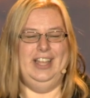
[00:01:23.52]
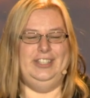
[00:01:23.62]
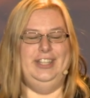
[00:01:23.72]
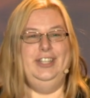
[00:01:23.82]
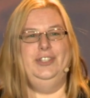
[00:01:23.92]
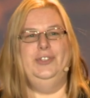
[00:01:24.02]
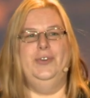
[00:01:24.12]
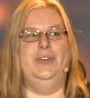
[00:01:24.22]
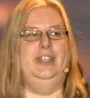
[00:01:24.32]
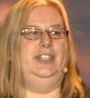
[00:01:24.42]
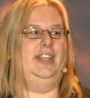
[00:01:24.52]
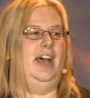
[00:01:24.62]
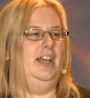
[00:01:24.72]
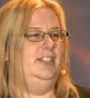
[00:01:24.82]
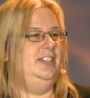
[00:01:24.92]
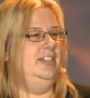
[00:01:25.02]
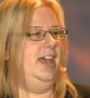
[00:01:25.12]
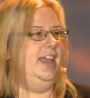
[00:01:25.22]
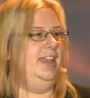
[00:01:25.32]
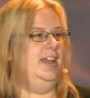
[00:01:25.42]
So this story starts in
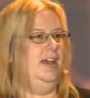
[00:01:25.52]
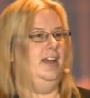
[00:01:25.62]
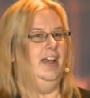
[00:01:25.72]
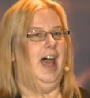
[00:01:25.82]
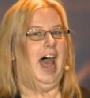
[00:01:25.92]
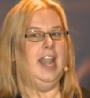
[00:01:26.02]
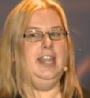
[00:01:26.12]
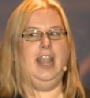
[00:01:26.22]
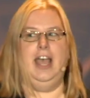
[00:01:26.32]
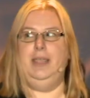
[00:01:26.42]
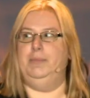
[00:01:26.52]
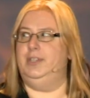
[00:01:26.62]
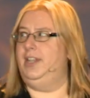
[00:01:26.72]
a uh, unnamed